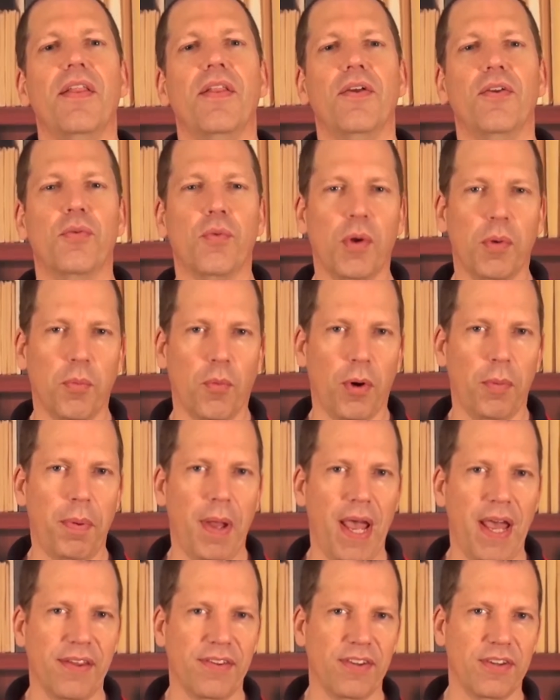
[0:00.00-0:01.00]
There's one more
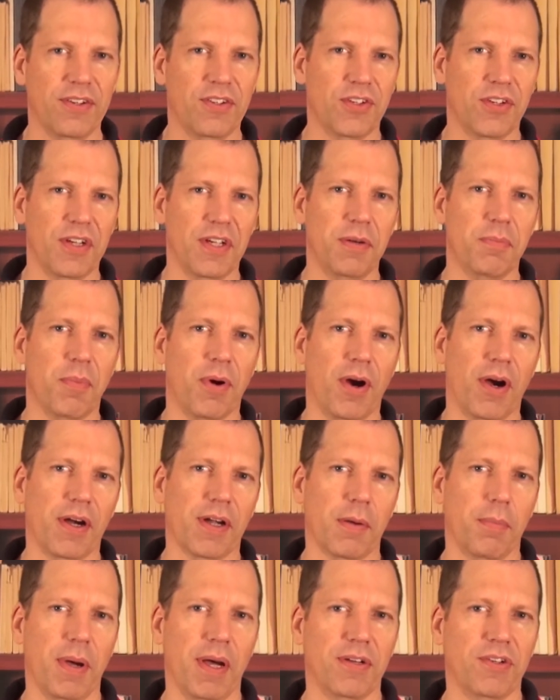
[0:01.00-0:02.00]
passage in
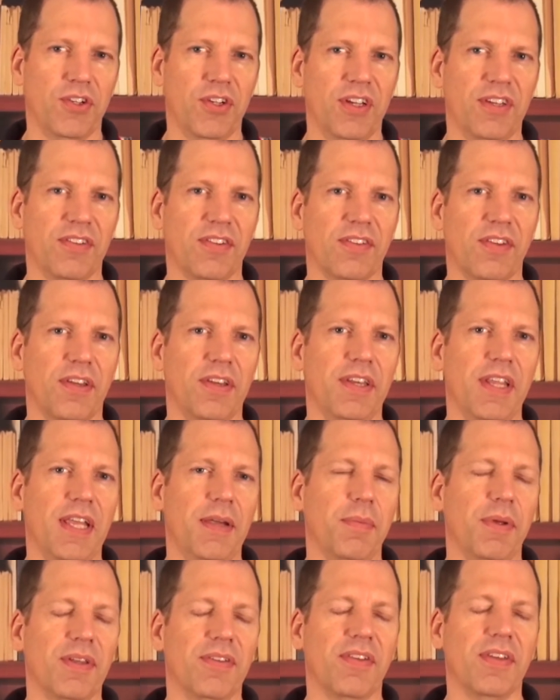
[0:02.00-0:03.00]
Mark about Jesus and
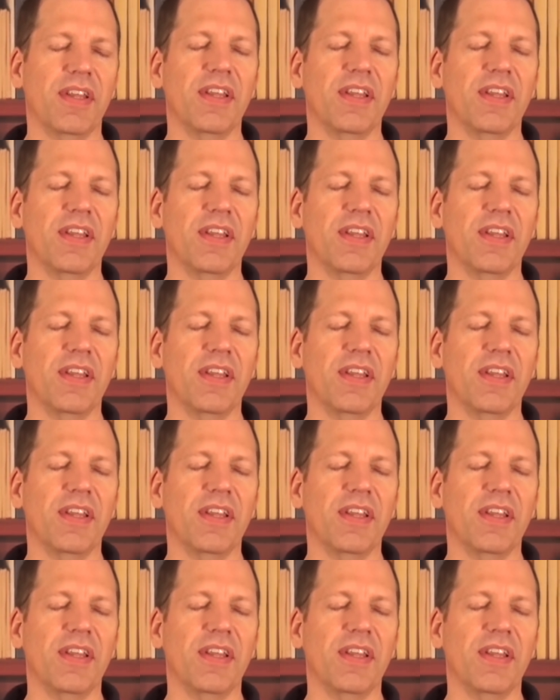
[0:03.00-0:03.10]
demons,